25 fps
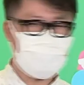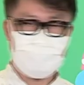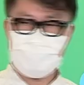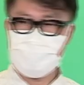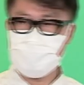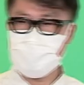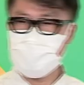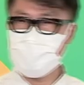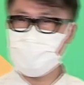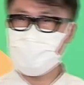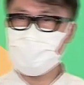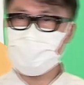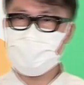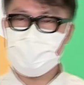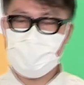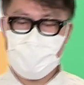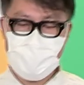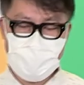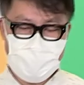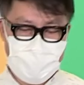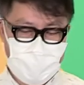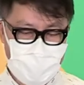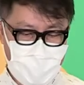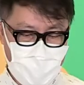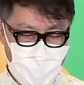in
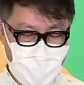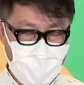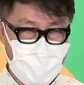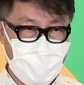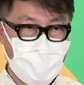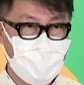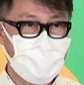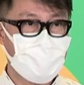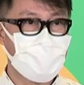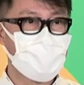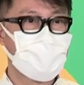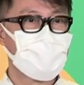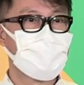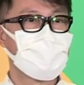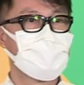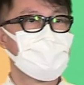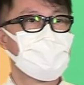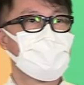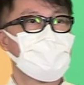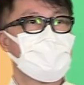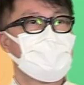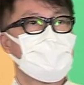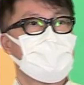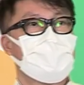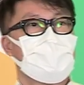our teacher
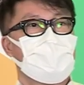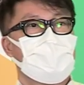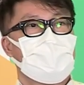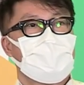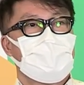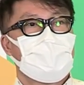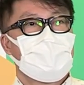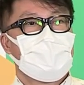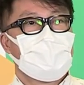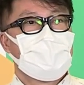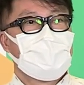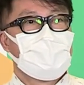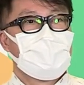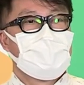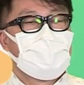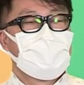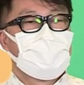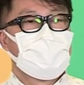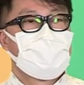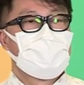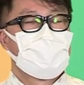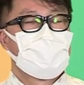training. Thank you.